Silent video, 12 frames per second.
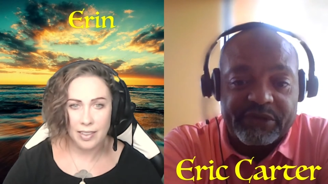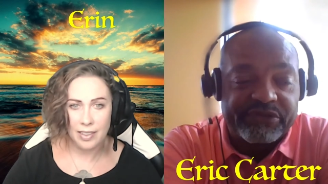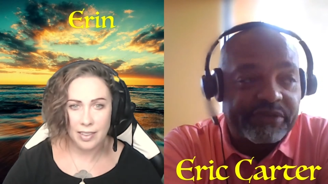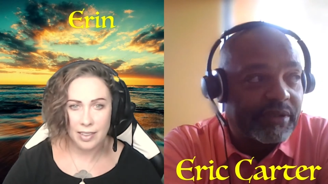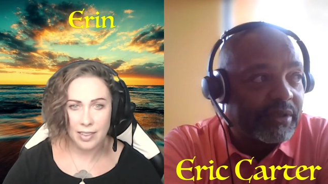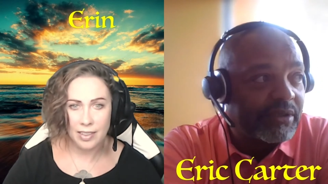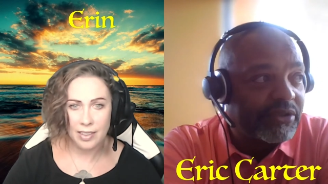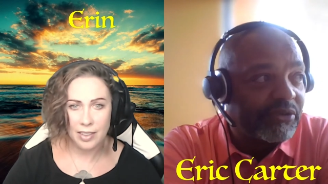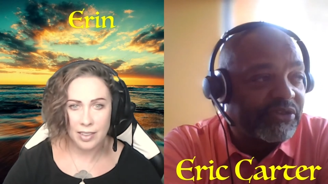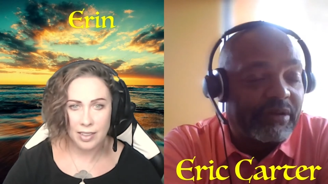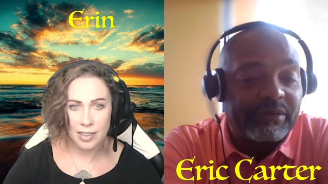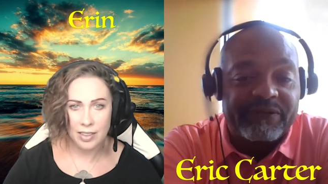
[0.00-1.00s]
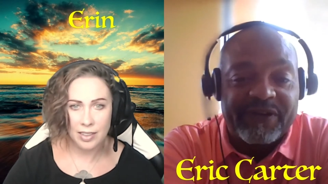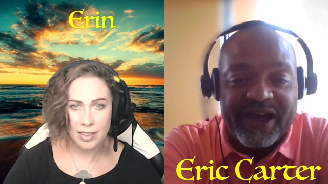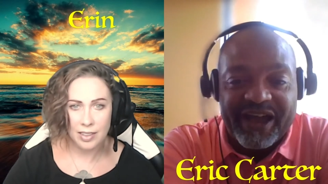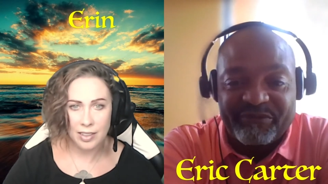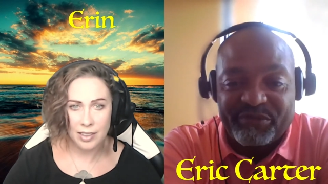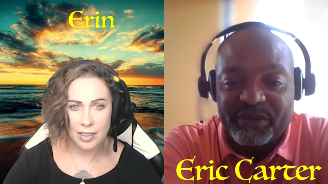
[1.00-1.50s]
Speaker 1: So so
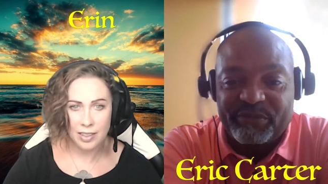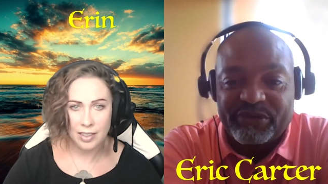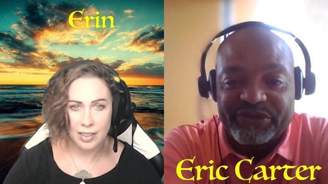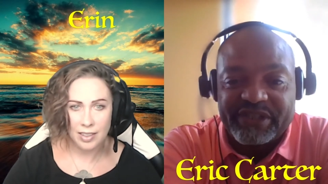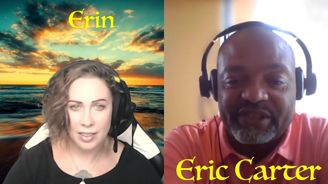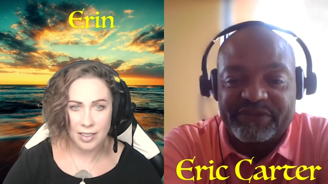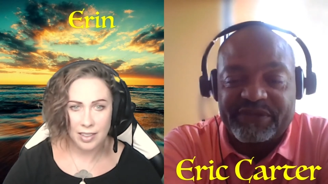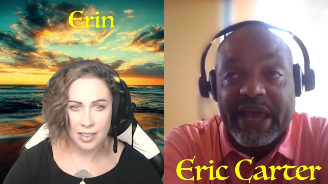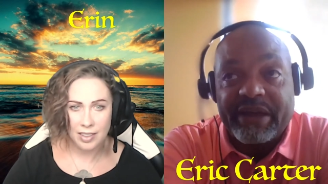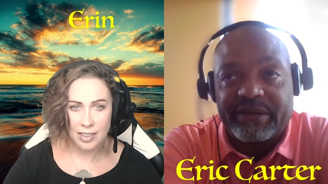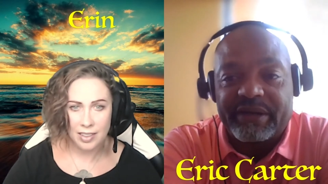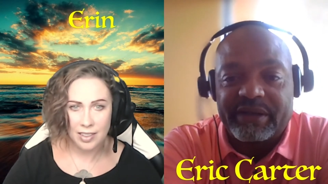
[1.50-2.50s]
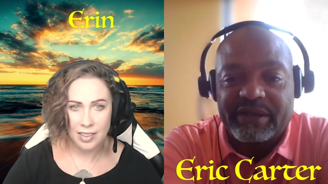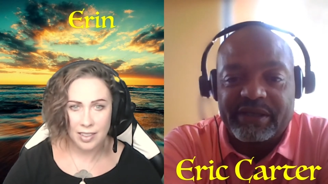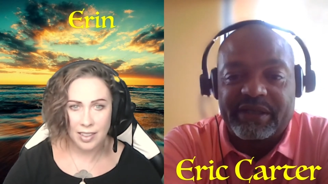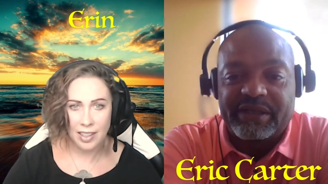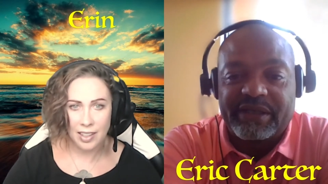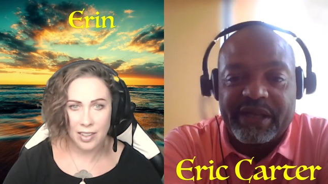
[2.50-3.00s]
75 people since Saturday.
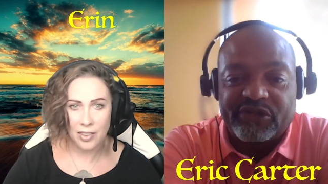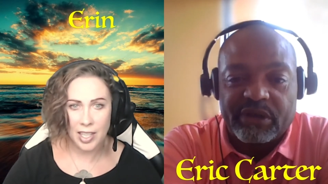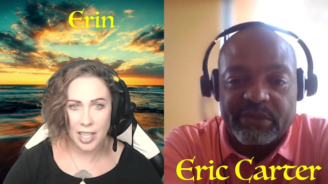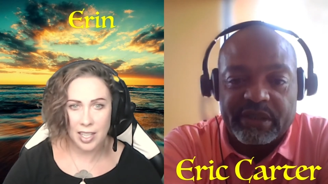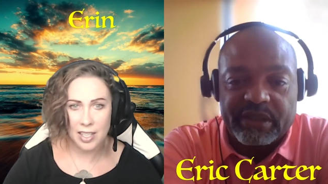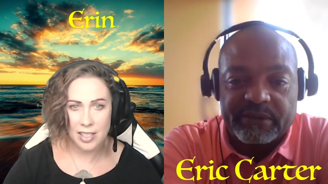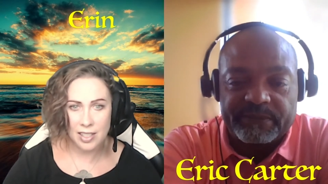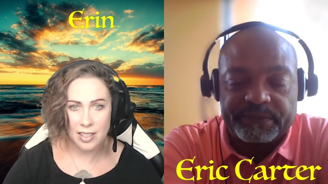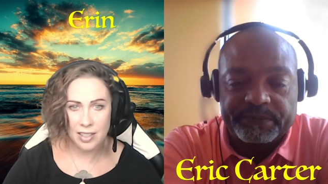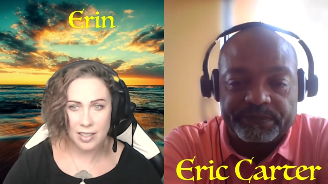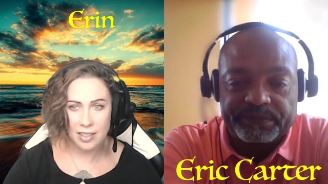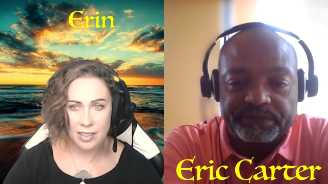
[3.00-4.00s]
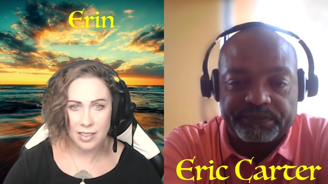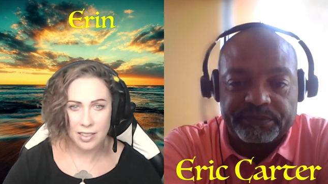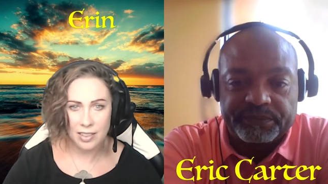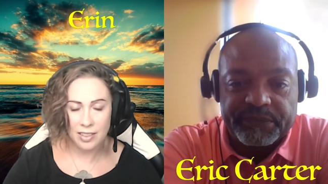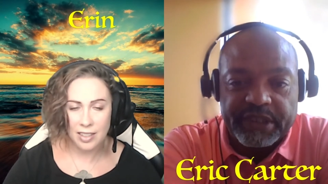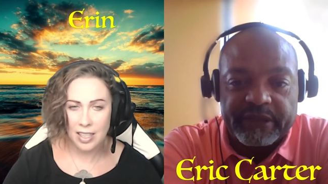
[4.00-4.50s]
And yeah, three days. Monday.
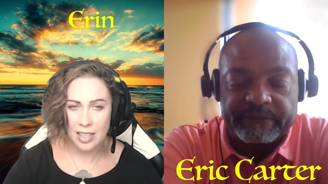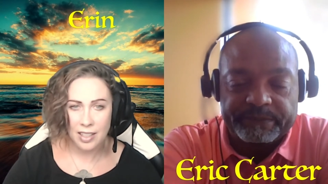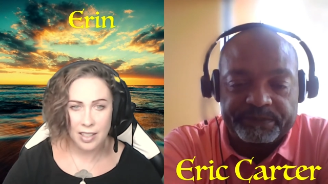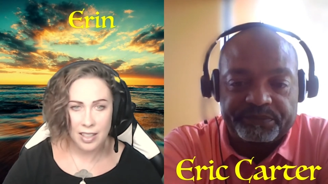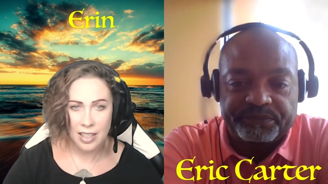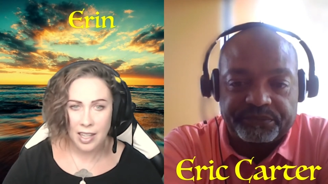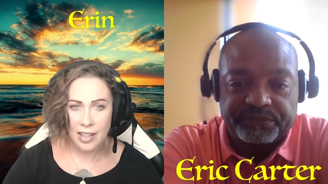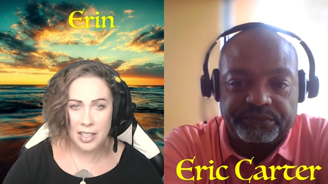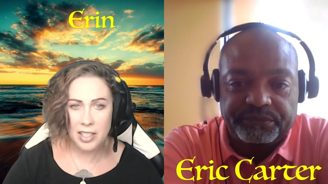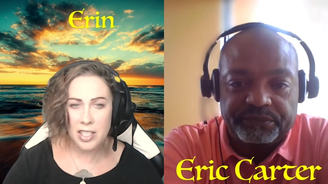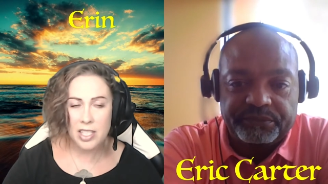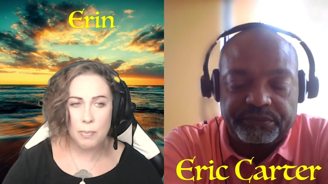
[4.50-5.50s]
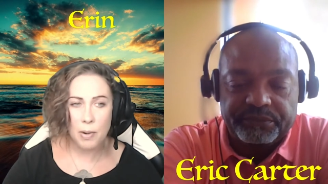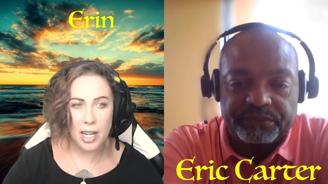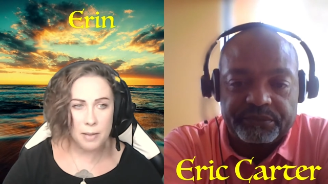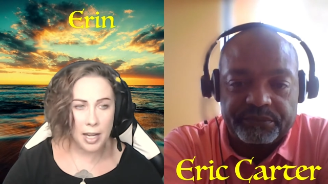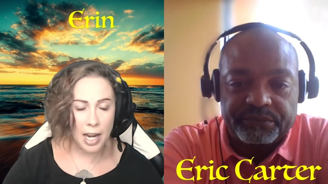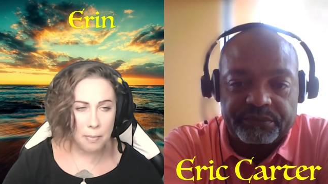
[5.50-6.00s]
Yeah
Speaker 2: that doesn't
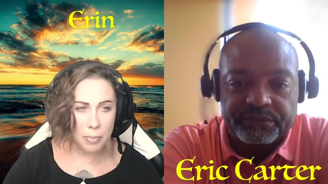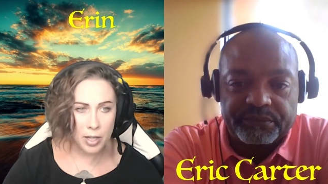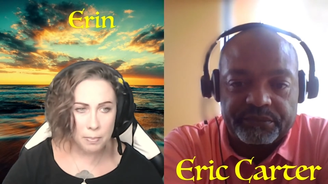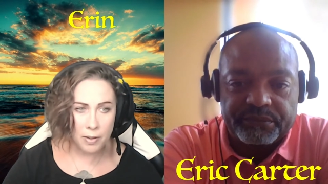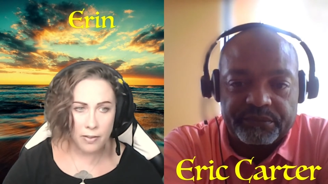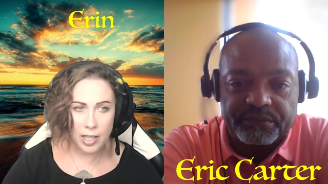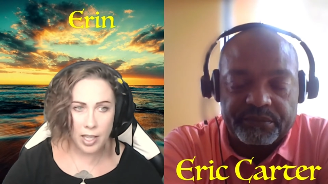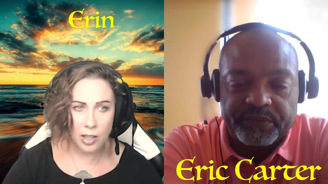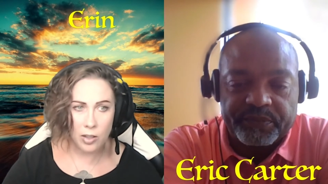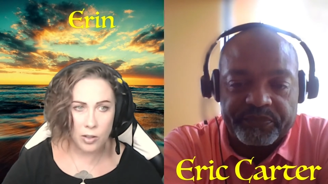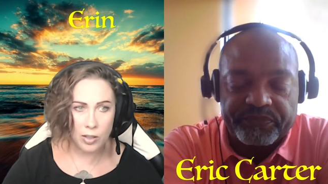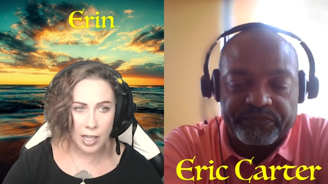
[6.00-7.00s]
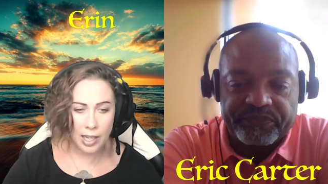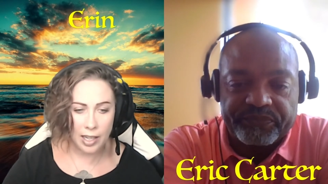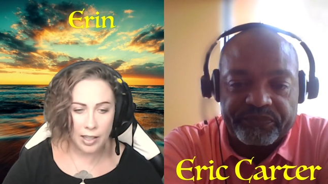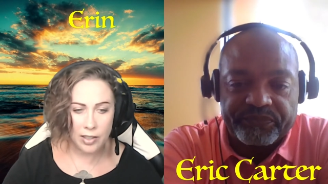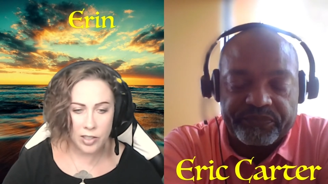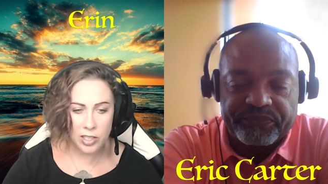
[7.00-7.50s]
surprise me. I put up a video
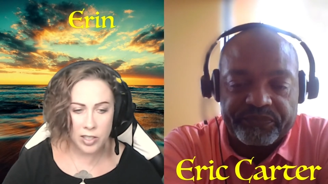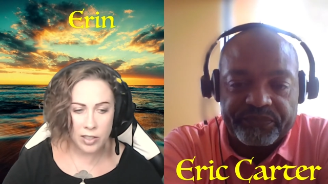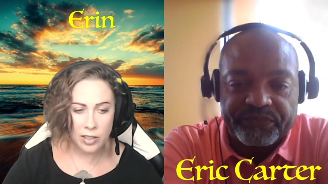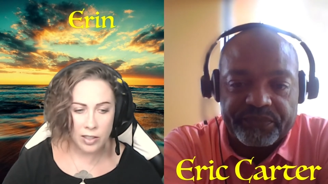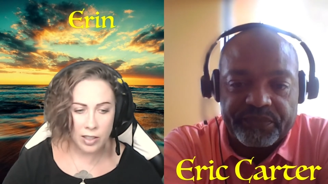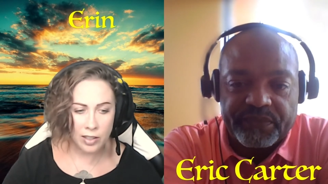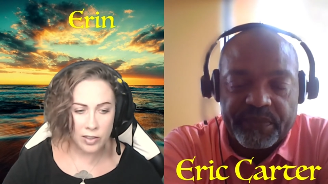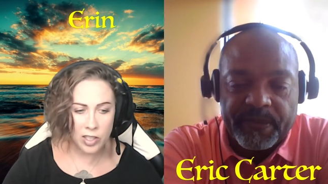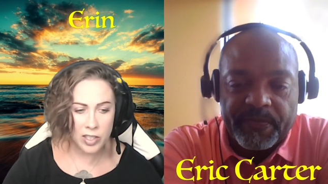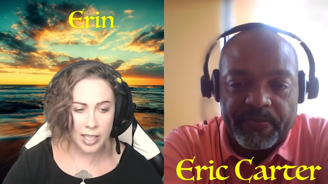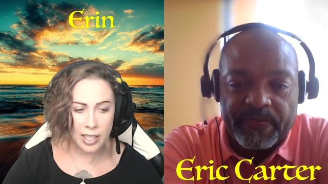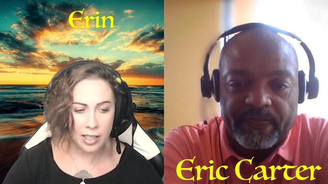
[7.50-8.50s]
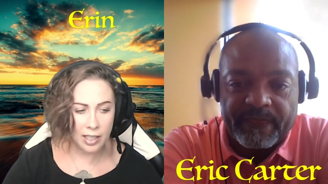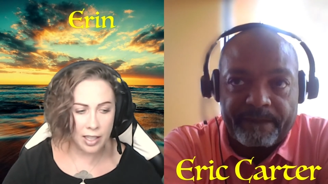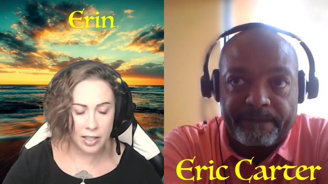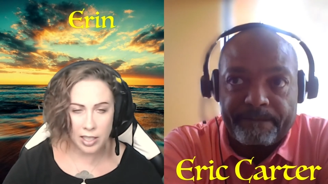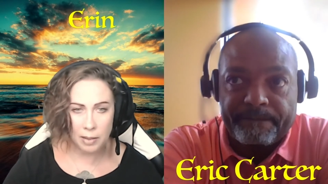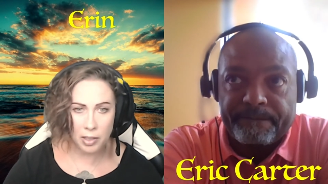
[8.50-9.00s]
uh, just uh, just like uh,
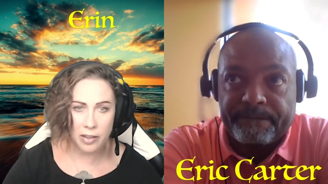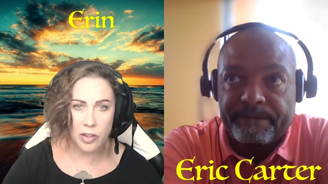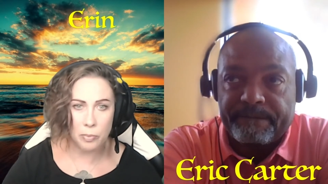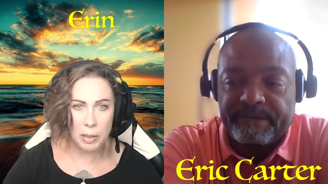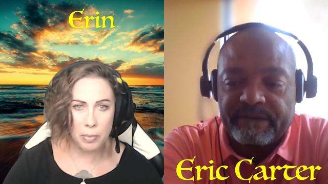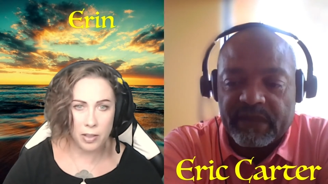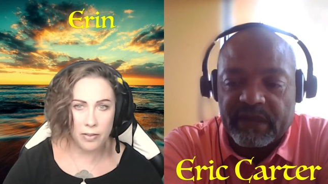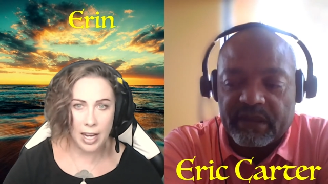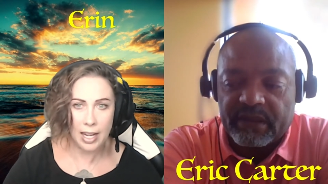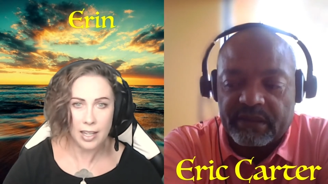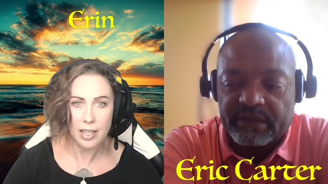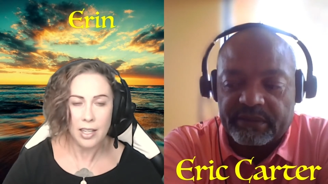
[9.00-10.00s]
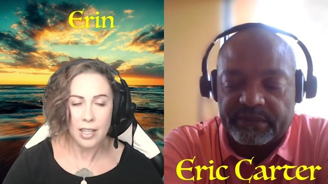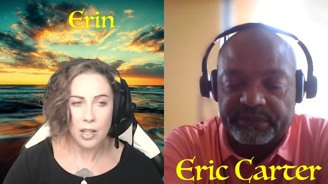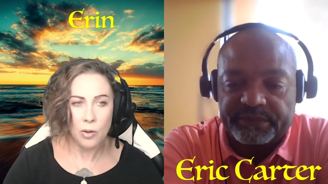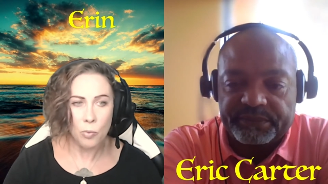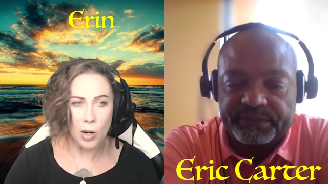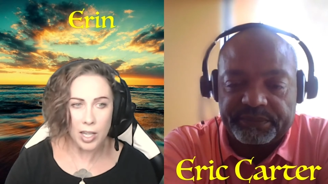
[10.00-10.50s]
a couple other people have had
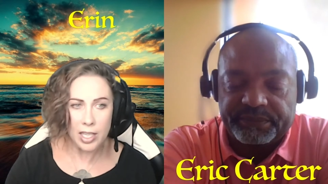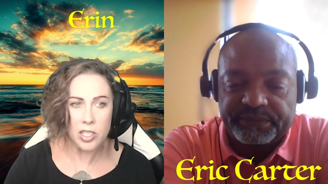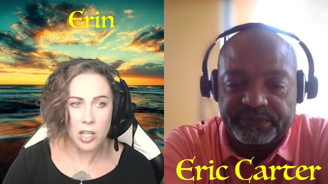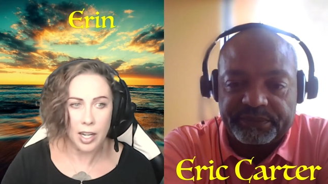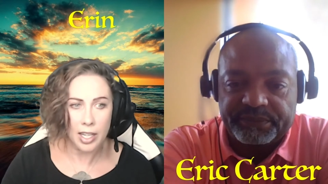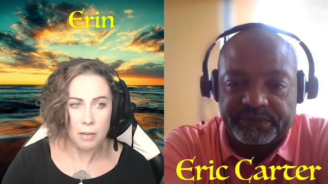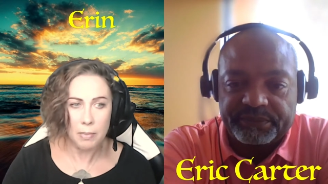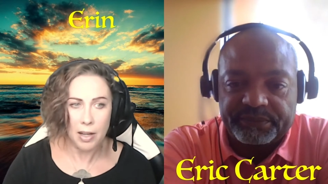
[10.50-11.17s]
where he's talking